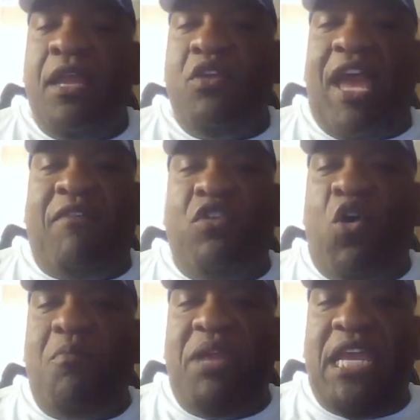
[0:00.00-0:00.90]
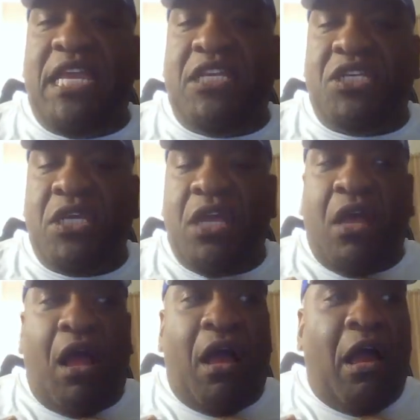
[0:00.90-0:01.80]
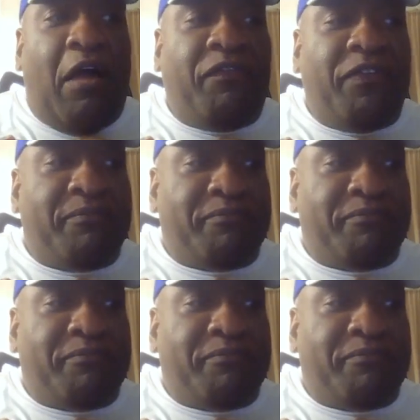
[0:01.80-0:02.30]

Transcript: You have no means of